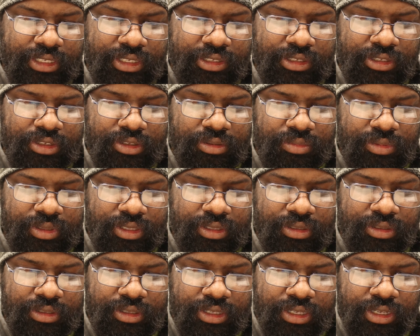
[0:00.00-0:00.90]
instrument,
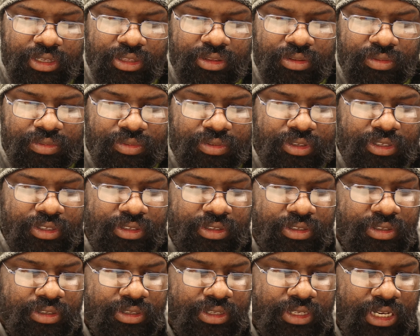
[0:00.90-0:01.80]
the
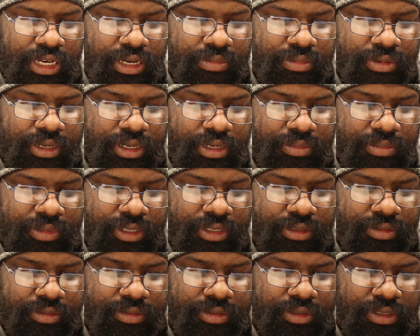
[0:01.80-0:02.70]
voices stop
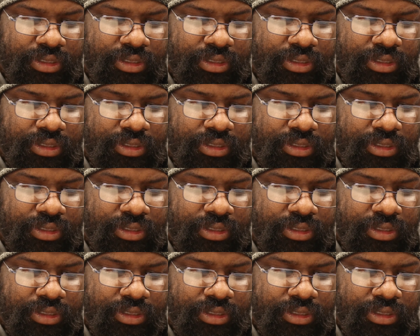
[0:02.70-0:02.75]
coming.